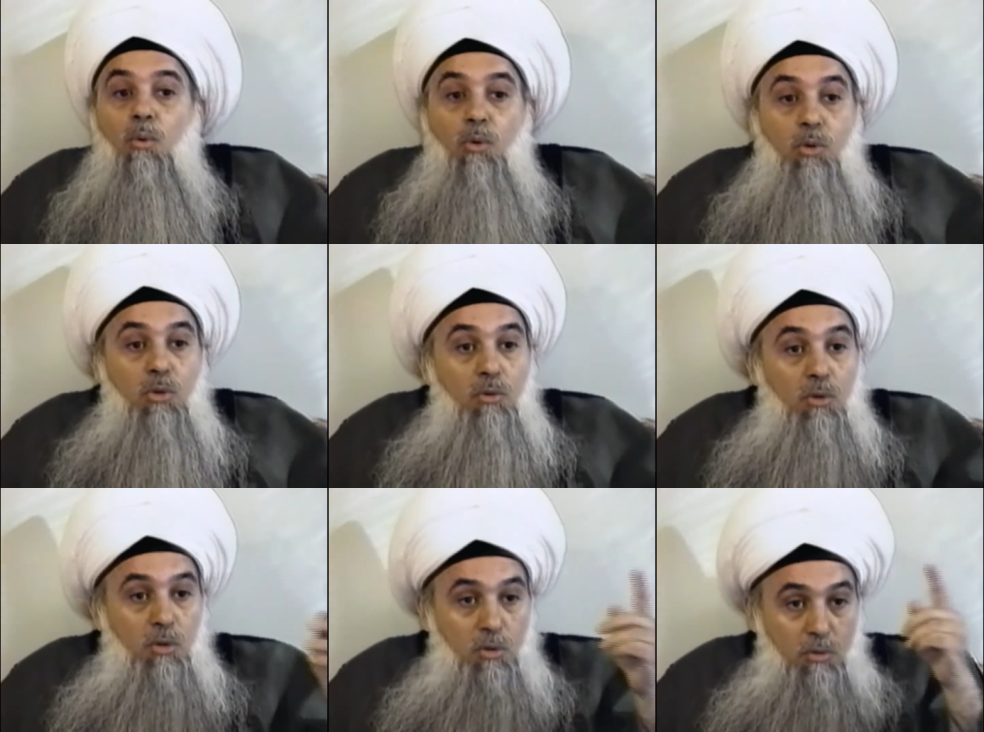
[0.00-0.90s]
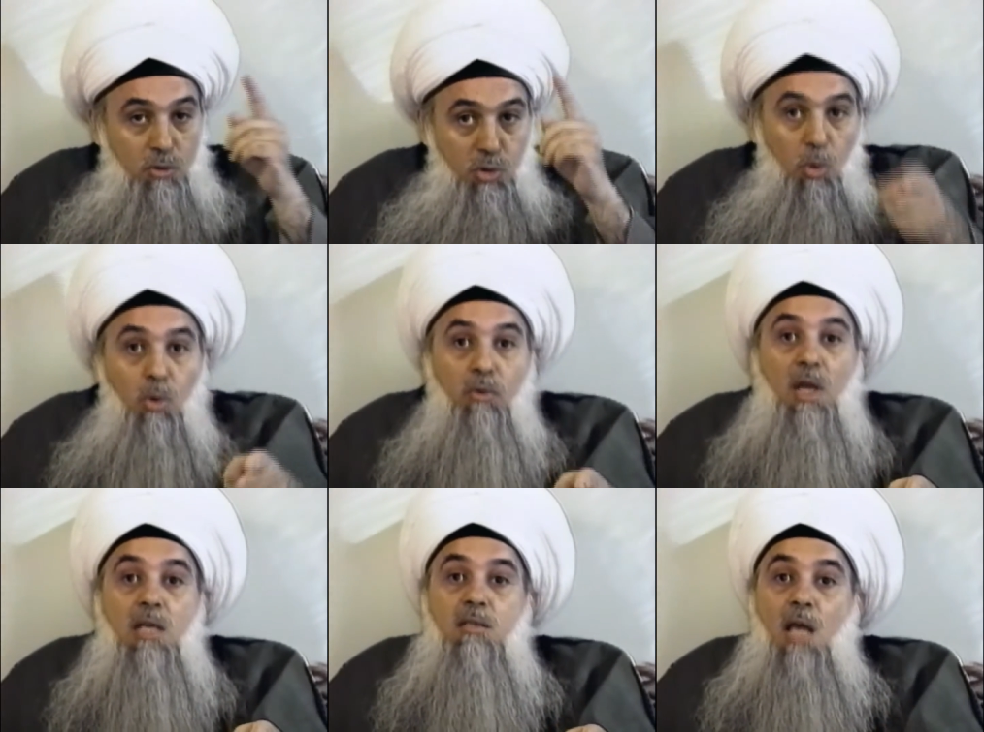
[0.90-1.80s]
uh, Jew,
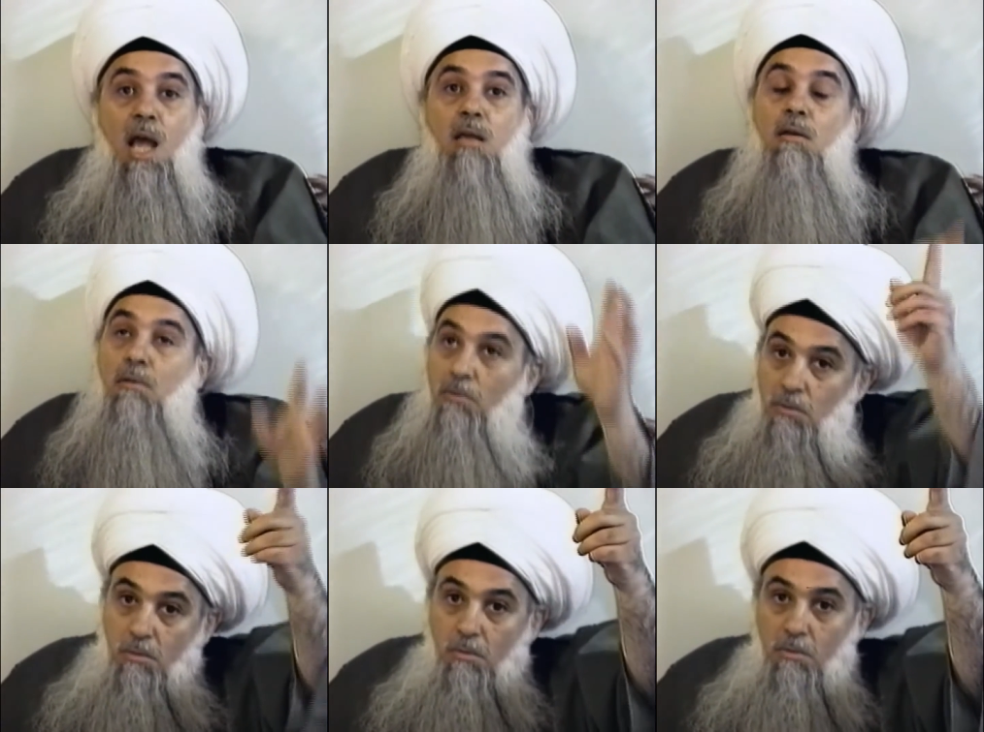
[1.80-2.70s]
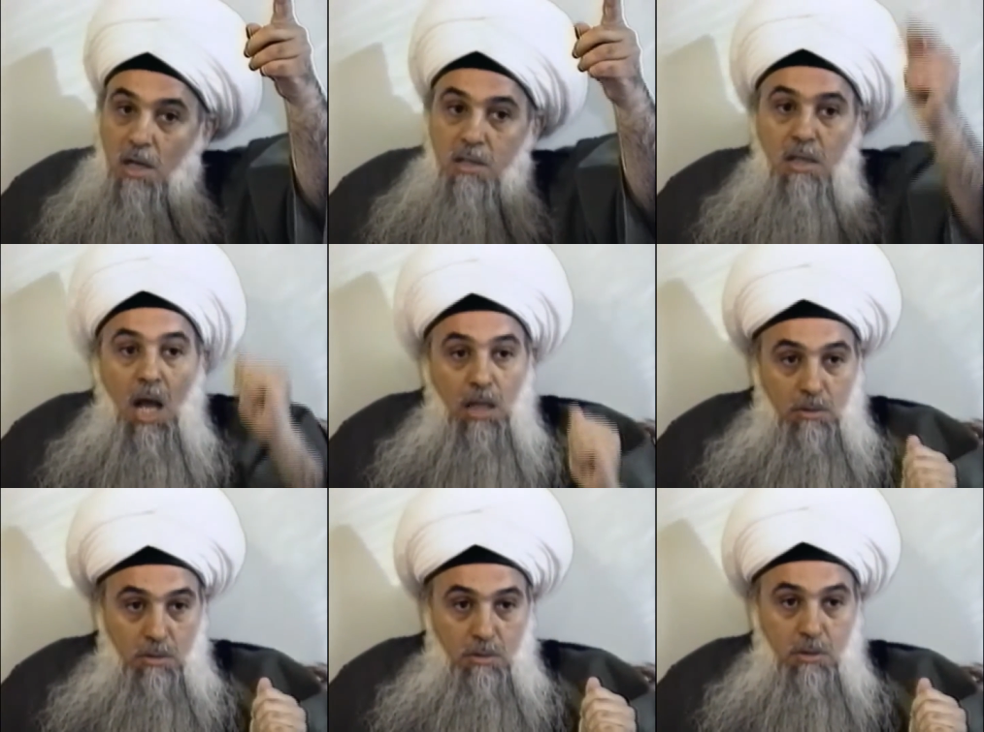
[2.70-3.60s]
they say, there is God.
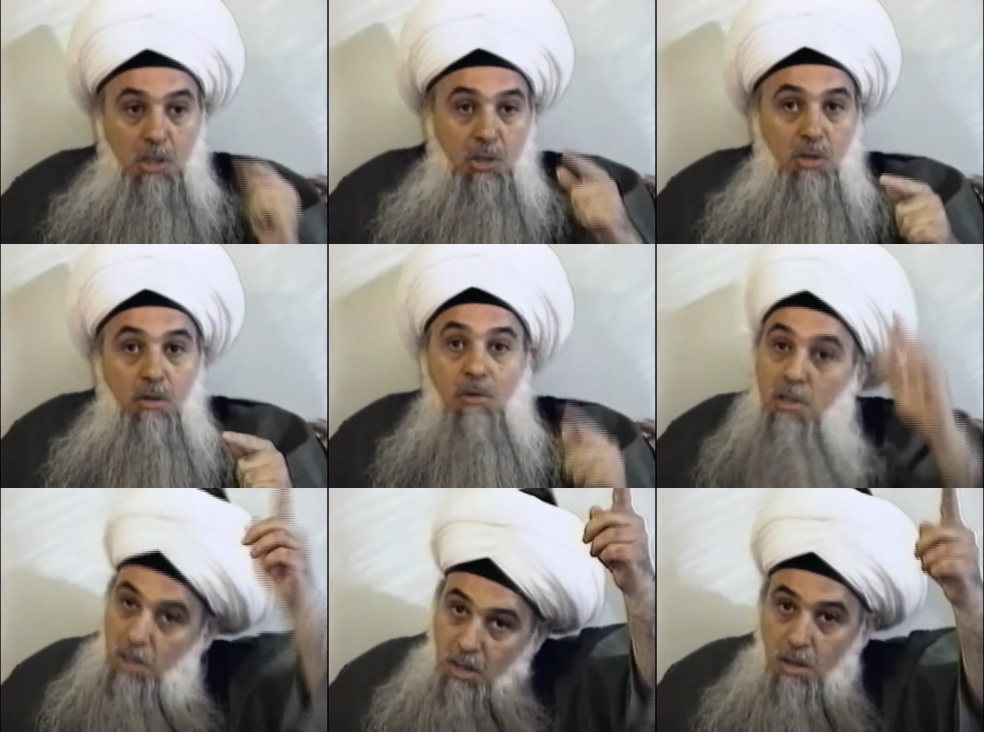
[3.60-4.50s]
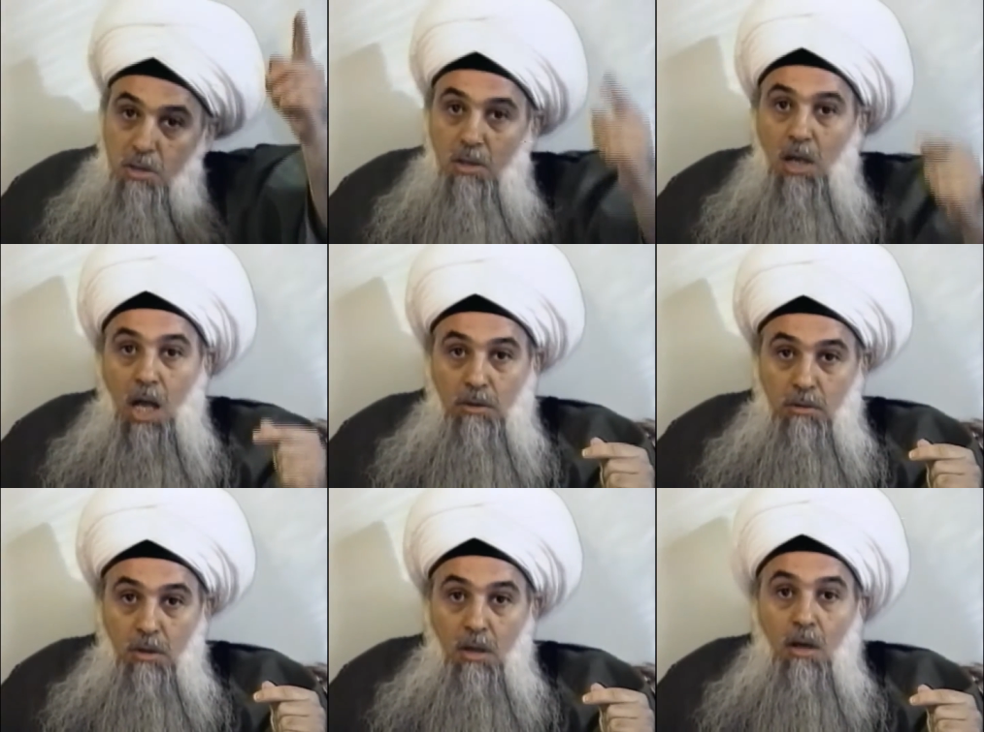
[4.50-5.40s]
Christian, they say there is God.
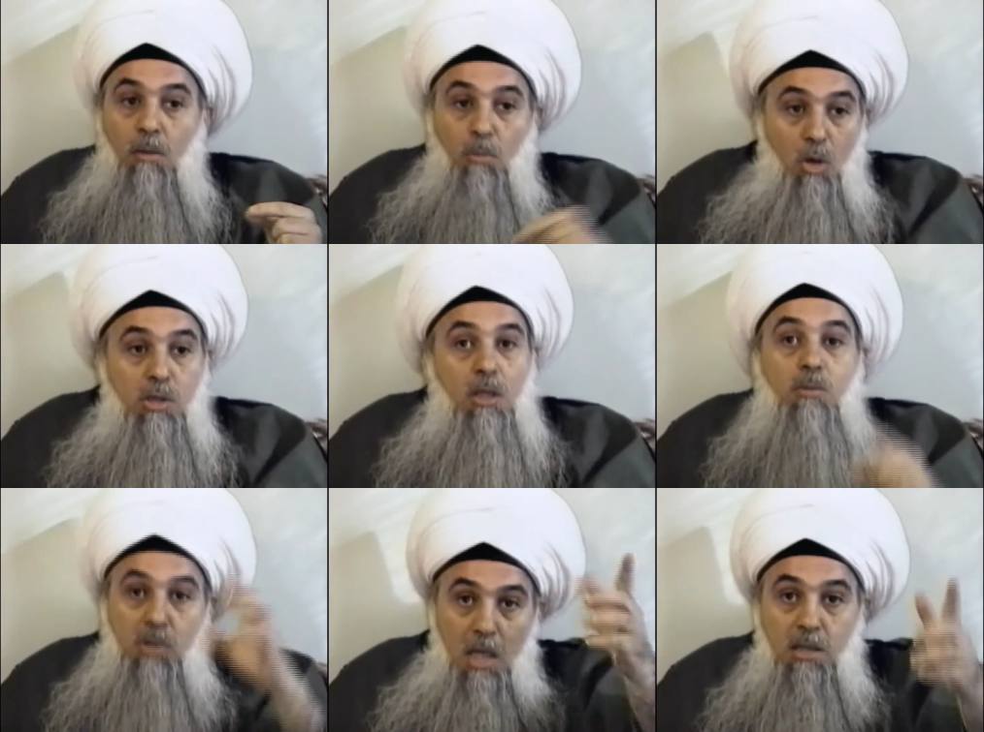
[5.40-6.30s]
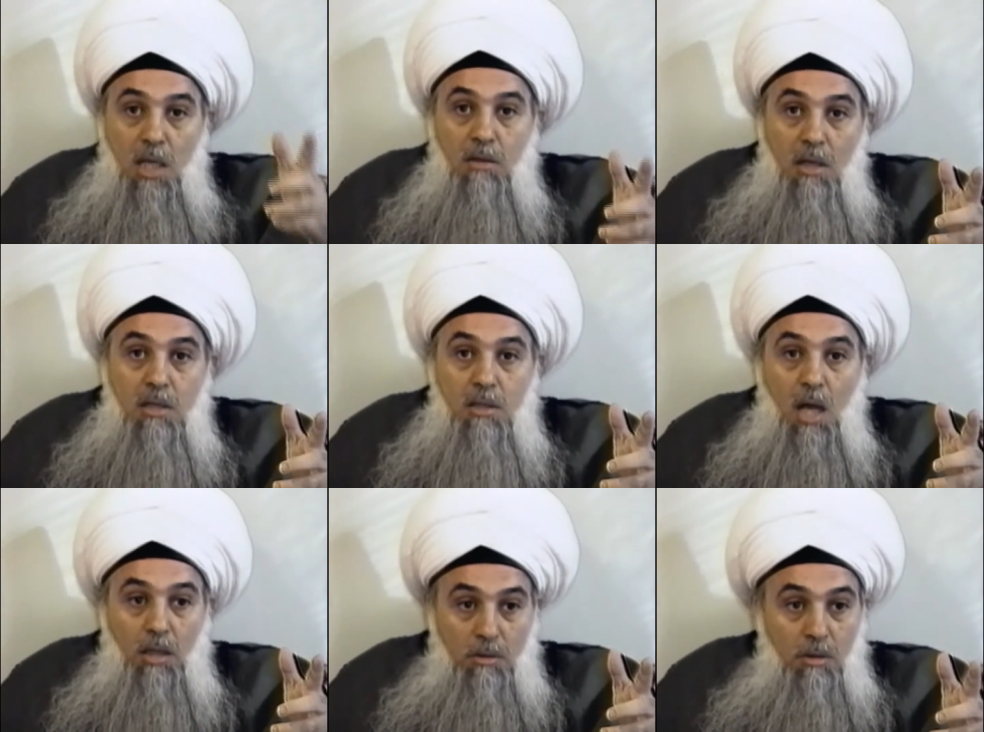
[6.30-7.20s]
Muslims, they say there is
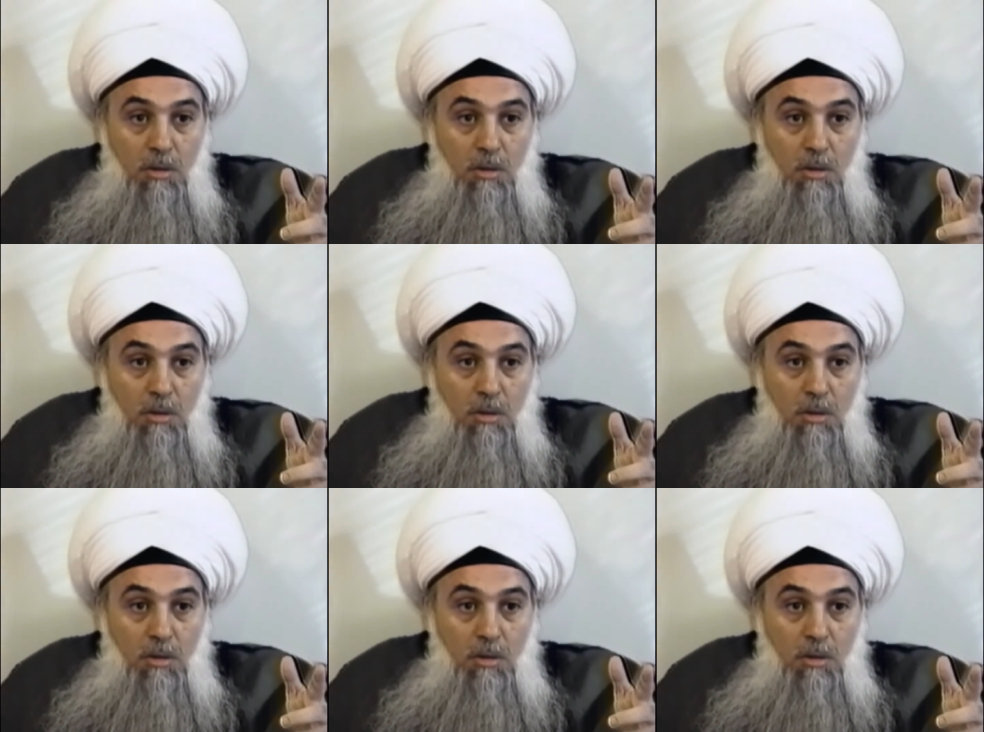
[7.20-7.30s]
God.